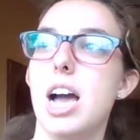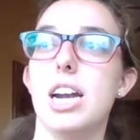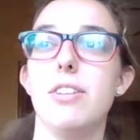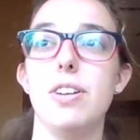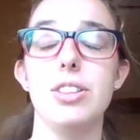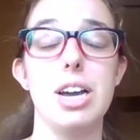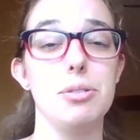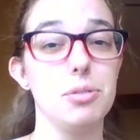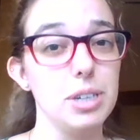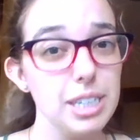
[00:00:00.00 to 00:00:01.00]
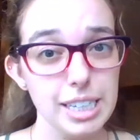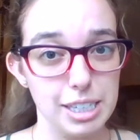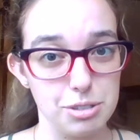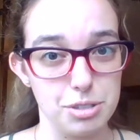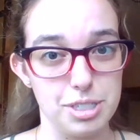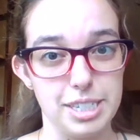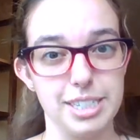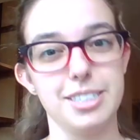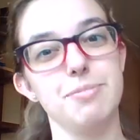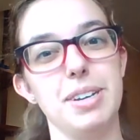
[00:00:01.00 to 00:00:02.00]
And I found that really
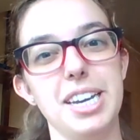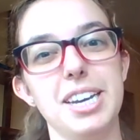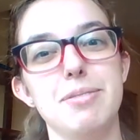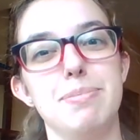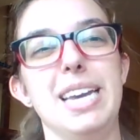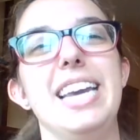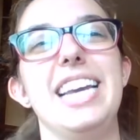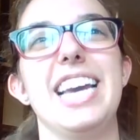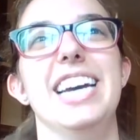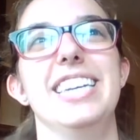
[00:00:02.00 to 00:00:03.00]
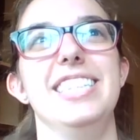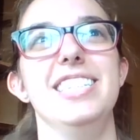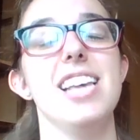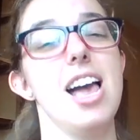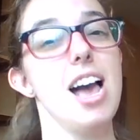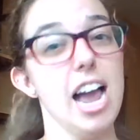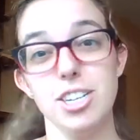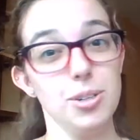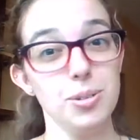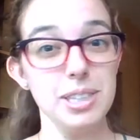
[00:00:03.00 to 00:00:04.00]
interesting to me because I
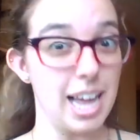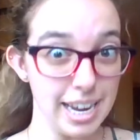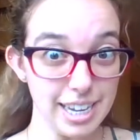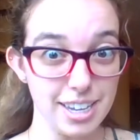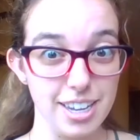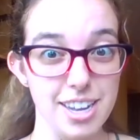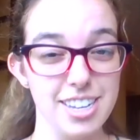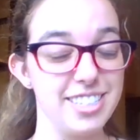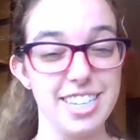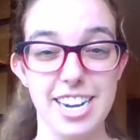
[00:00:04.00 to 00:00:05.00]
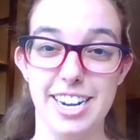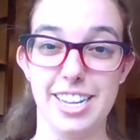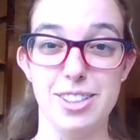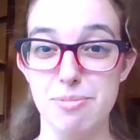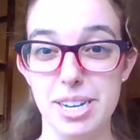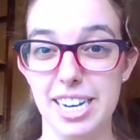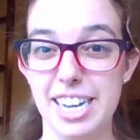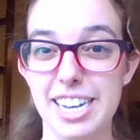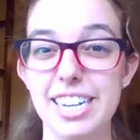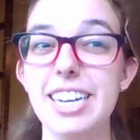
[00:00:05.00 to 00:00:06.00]
don't like standing in the
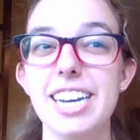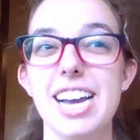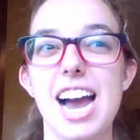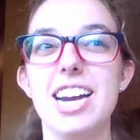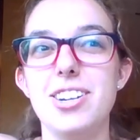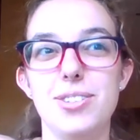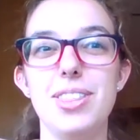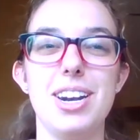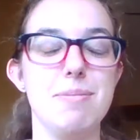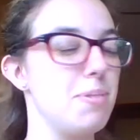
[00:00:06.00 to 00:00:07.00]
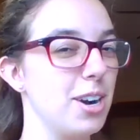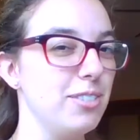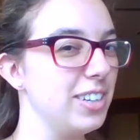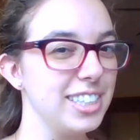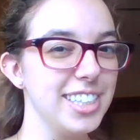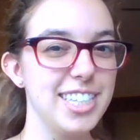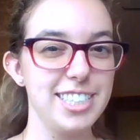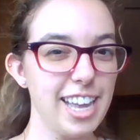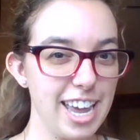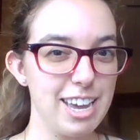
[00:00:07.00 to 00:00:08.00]
median. I know that I'm perfectly
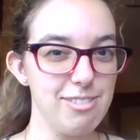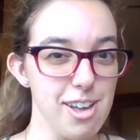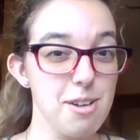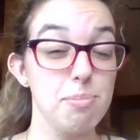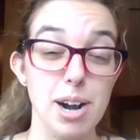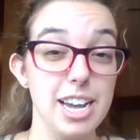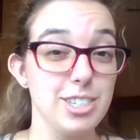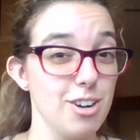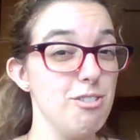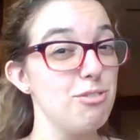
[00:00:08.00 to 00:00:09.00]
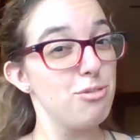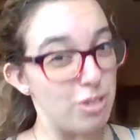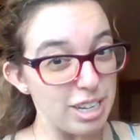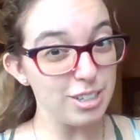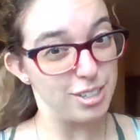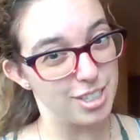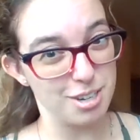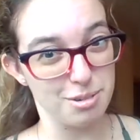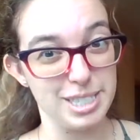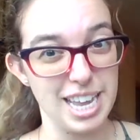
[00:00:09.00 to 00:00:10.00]
safe, but I don't feel
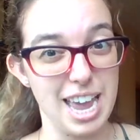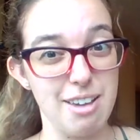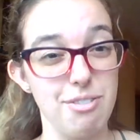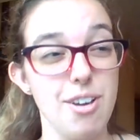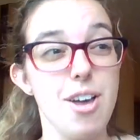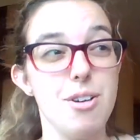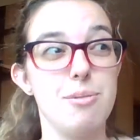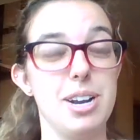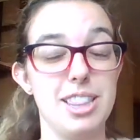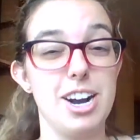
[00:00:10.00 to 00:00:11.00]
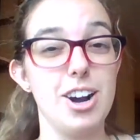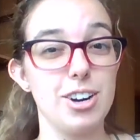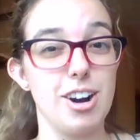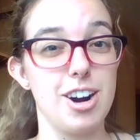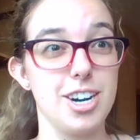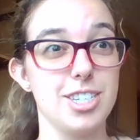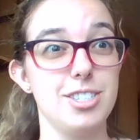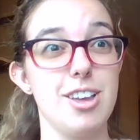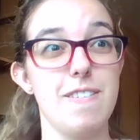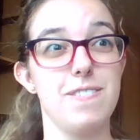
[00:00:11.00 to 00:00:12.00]
so safe when there are
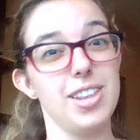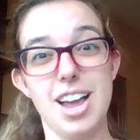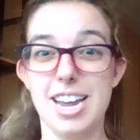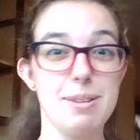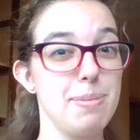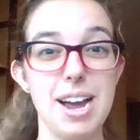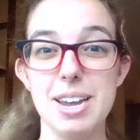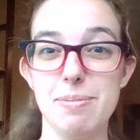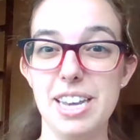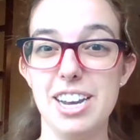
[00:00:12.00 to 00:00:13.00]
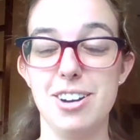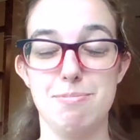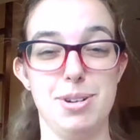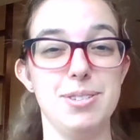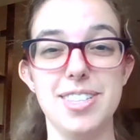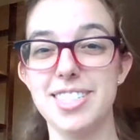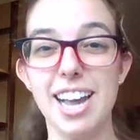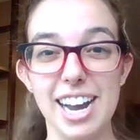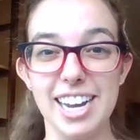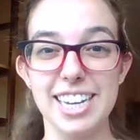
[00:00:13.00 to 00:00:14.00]
cars flying by me on both
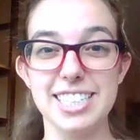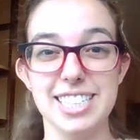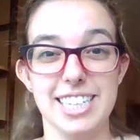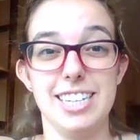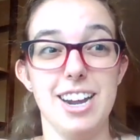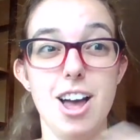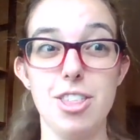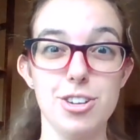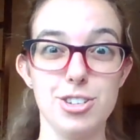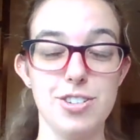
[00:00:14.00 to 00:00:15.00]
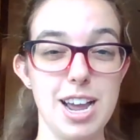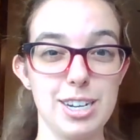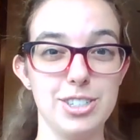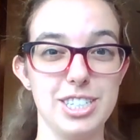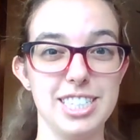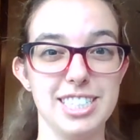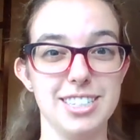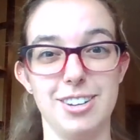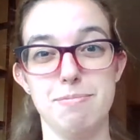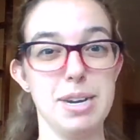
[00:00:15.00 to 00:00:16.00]
sides in other directions
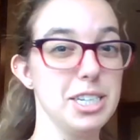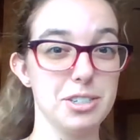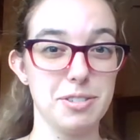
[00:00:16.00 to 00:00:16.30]
on major